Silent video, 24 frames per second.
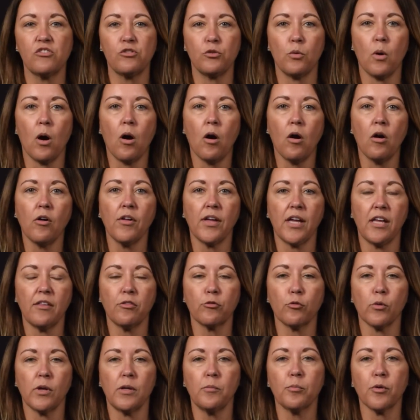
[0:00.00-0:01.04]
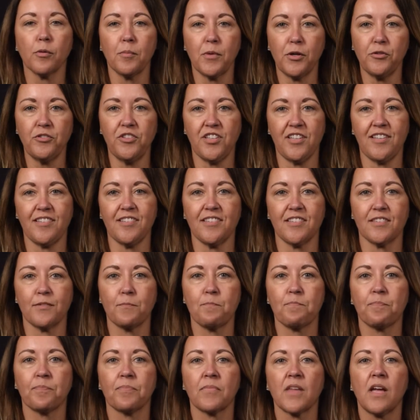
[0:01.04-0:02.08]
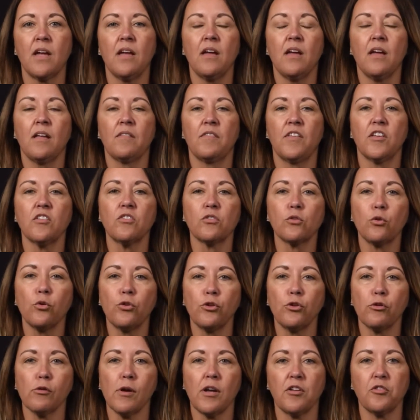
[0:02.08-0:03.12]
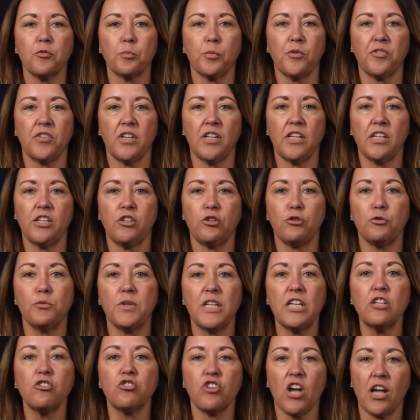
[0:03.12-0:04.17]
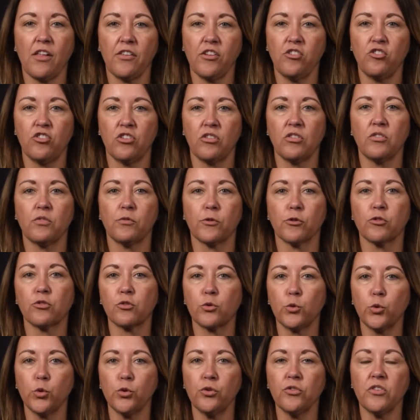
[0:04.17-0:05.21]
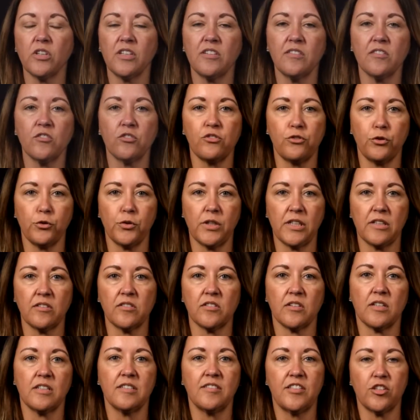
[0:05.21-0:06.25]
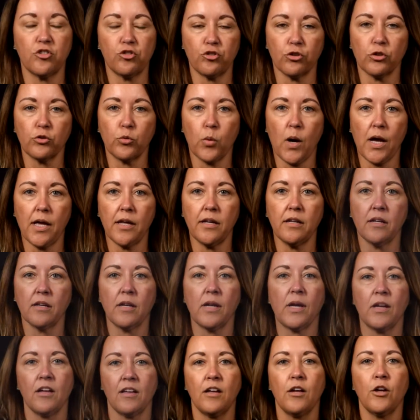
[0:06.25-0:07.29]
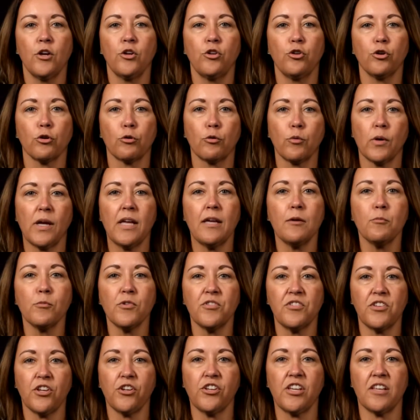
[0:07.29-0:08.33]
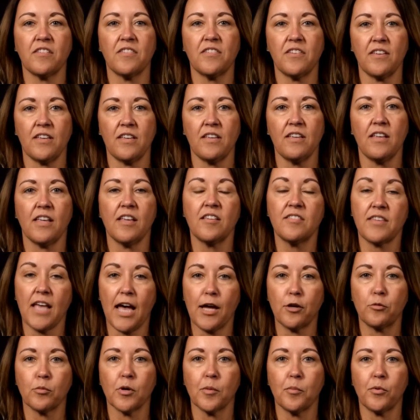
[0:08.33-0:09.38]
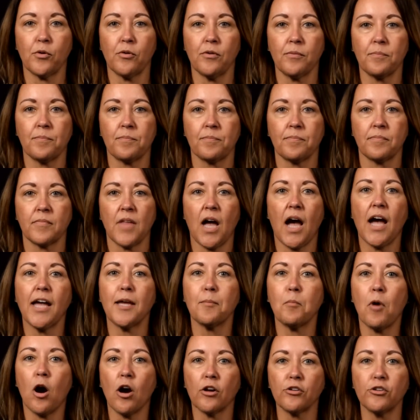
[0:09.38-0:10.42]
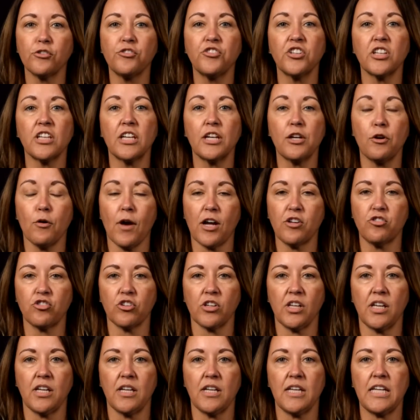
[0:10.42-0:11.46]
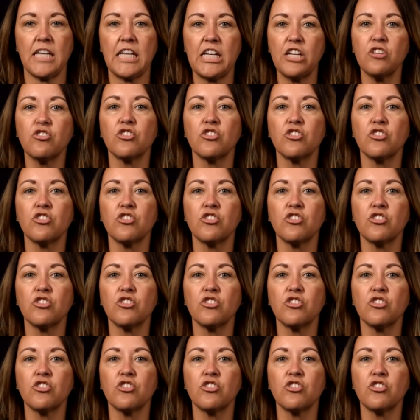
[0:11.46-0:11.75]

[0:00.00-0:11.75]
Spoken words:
to all 8th grade promotees. This school year has presented unique challenges for schools and students district-wide. Your grit and resiliency is admirable. I am honored to congratulate each